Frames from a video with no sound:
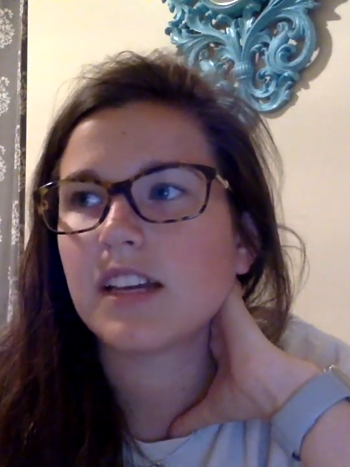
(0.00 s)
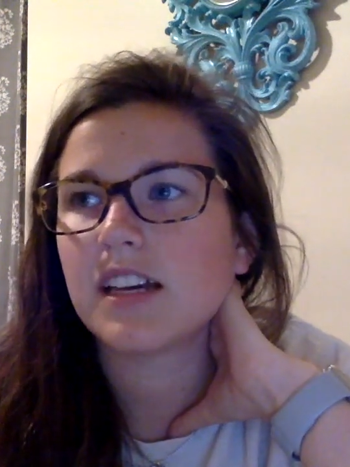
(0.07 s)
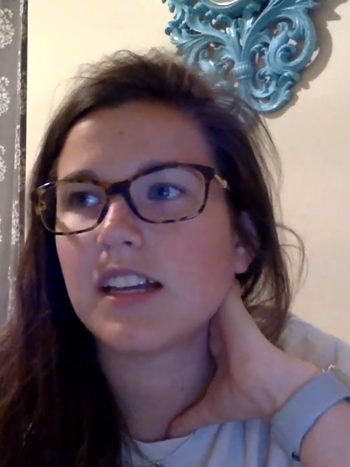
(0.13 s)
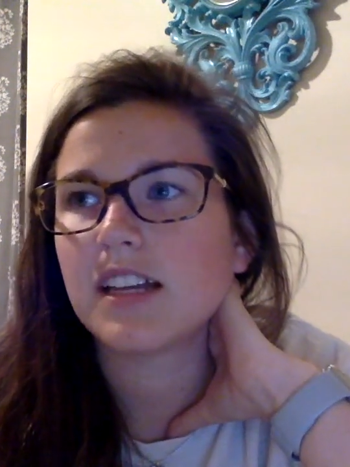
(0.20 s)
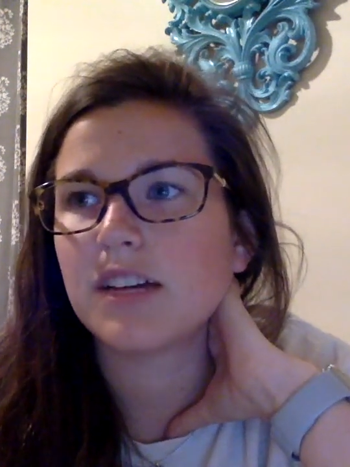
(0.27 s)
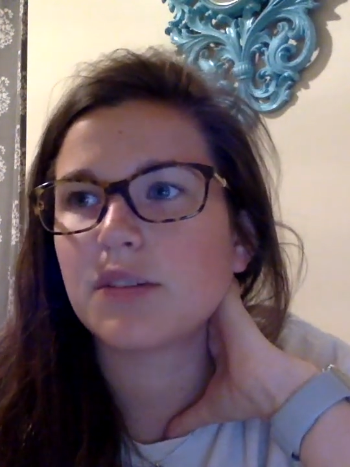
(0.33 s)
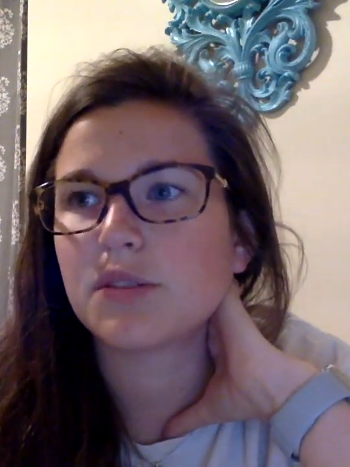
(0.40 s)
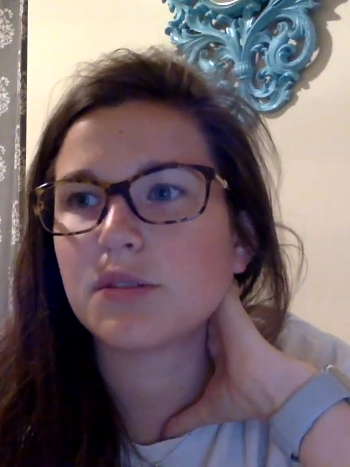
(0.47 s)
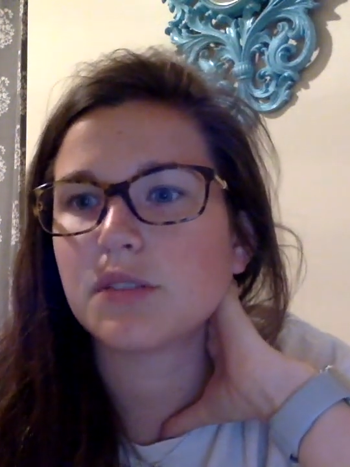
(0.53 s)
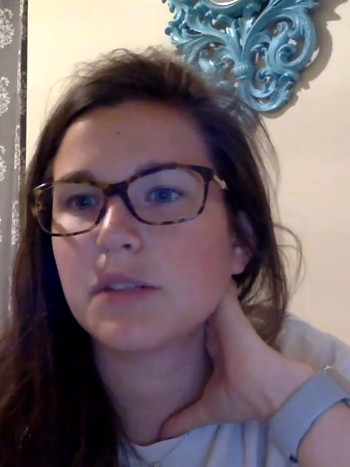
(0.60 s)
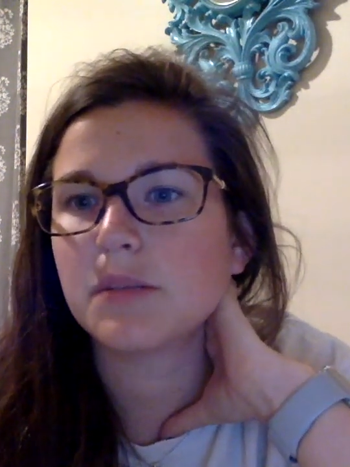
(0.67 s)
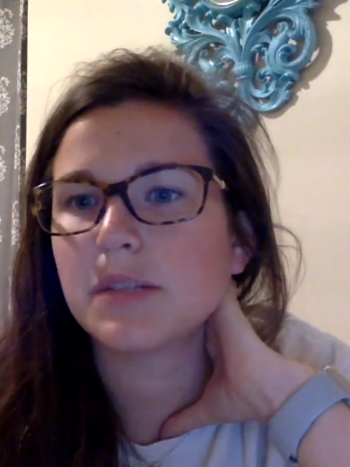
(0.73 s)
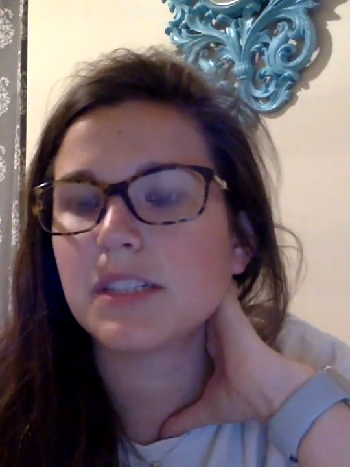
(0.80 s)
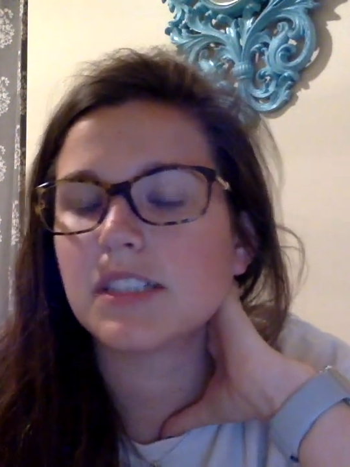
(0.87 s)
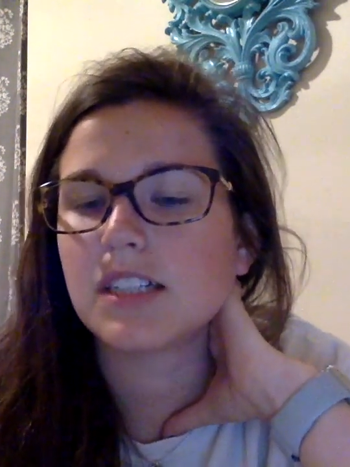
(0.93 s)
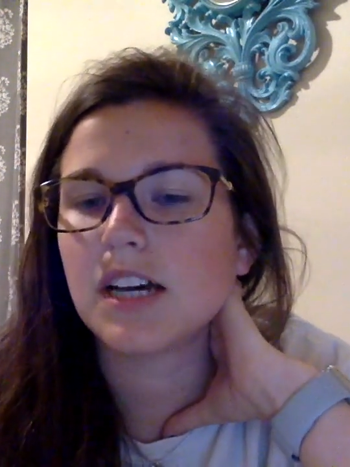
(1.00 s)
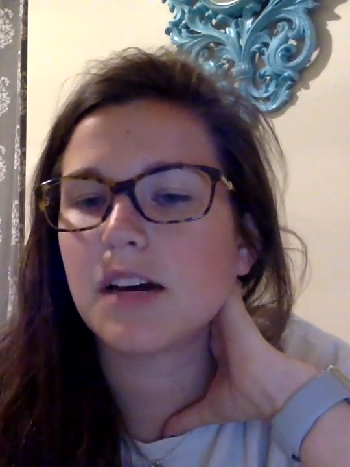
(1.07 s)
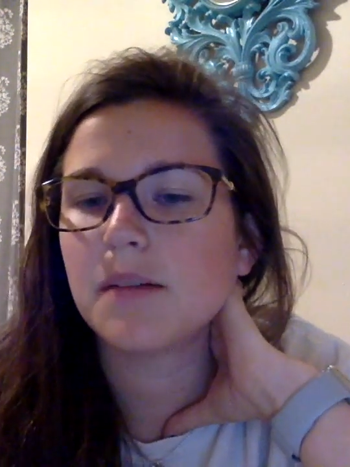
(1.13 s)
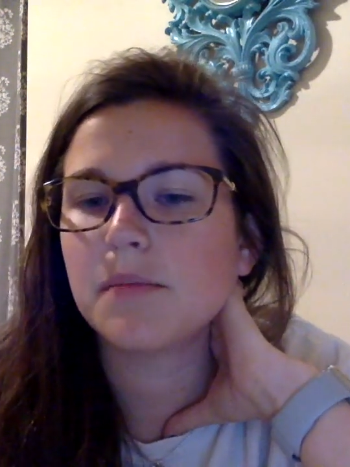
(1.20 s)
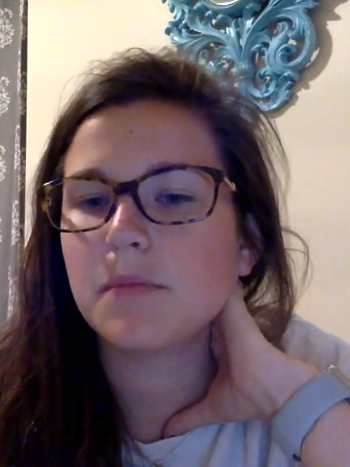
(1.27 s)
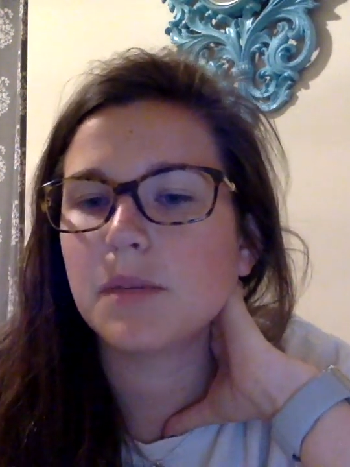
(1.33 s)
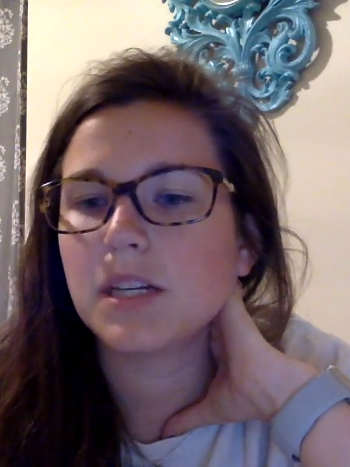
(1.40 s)
that was a really big
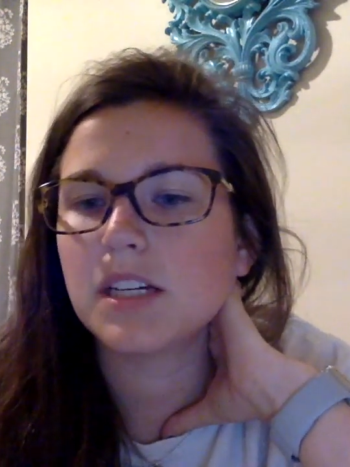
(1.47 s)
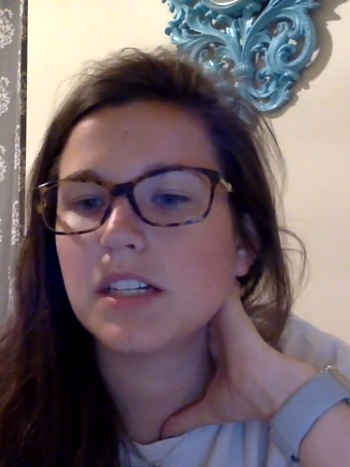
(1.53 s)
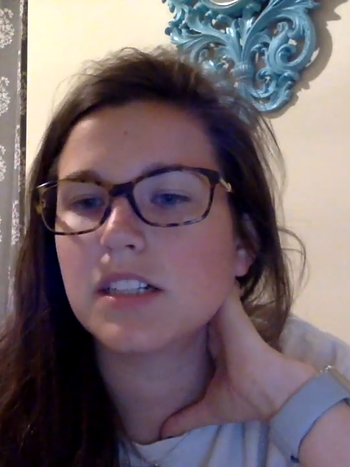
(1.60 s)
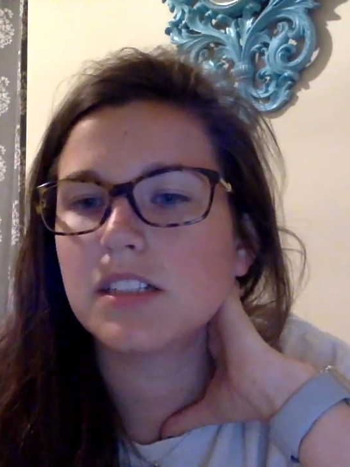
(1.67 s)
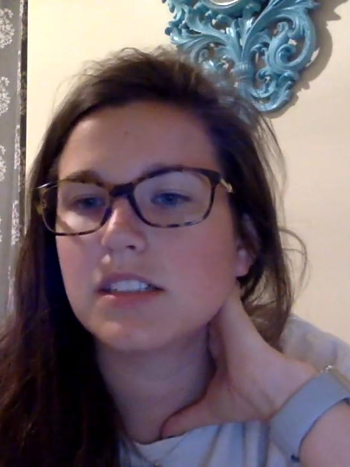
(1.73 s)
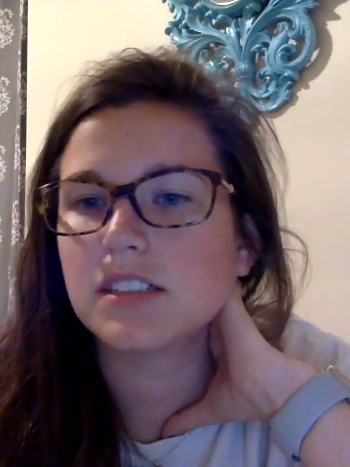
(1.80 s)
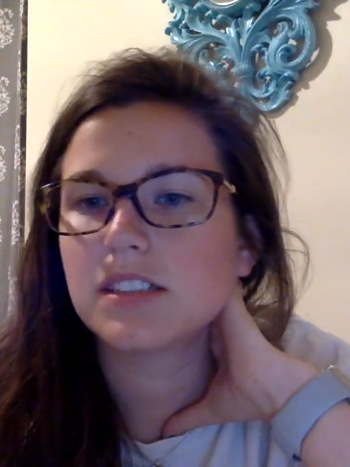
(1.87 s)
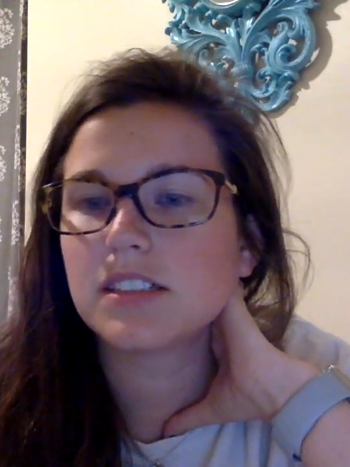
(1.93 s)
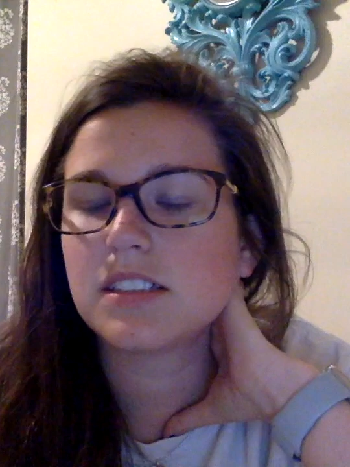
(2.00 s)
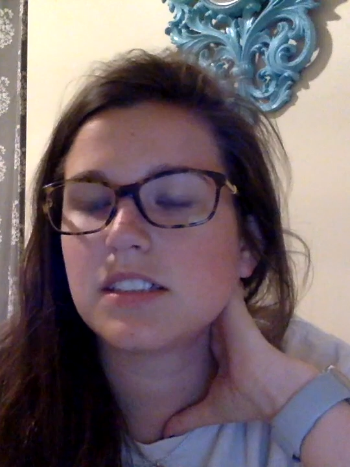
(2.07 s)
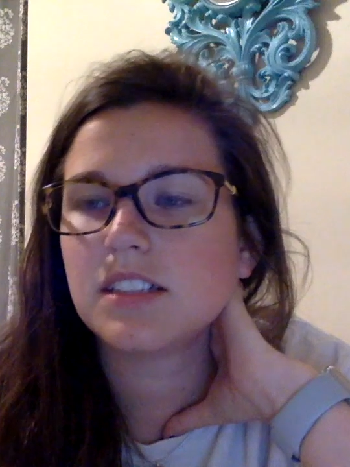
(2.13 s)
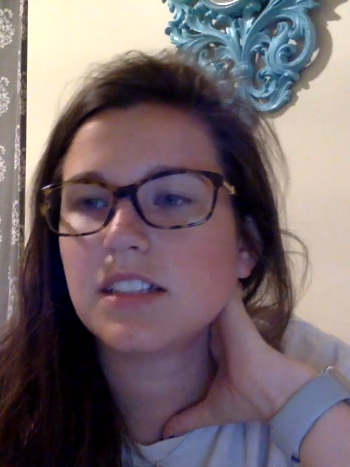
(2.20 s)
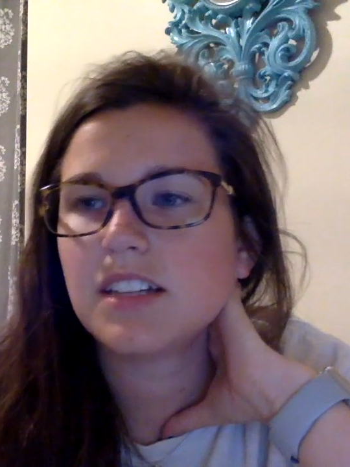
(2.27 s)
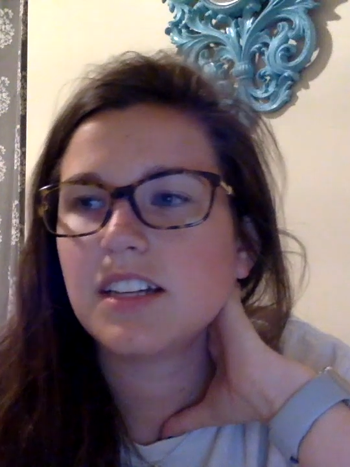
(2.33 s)
step because